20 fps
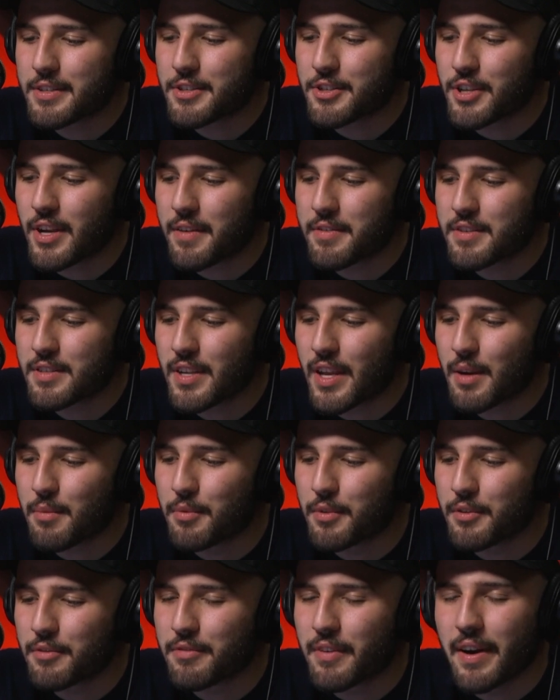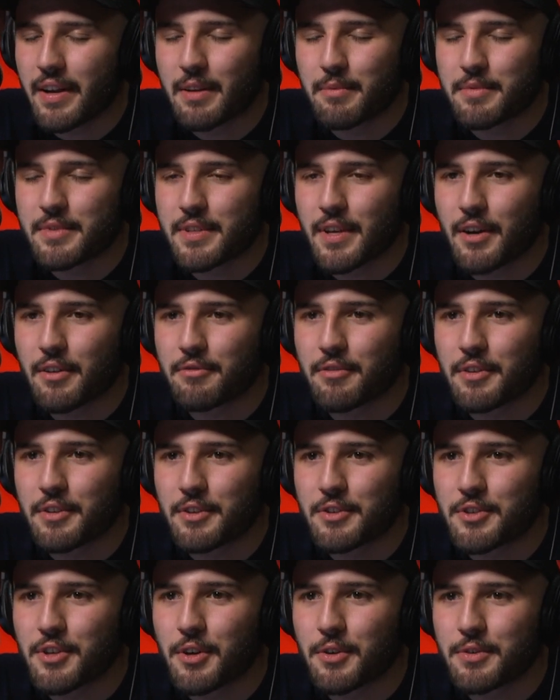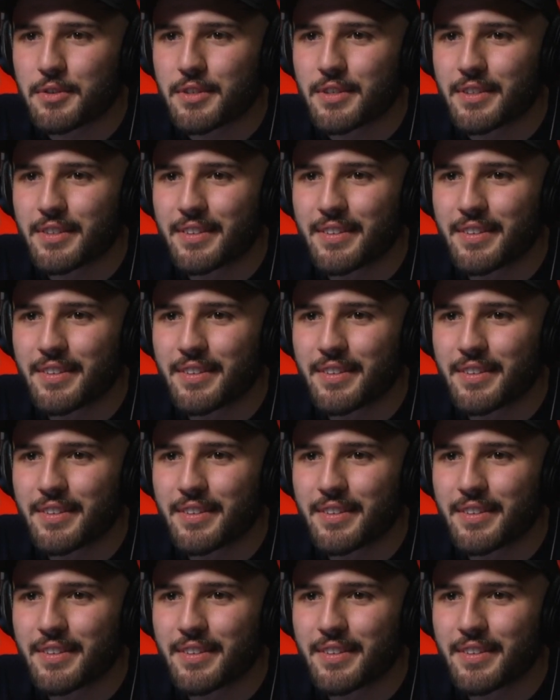Jeff Staebler find himself on The Chosen?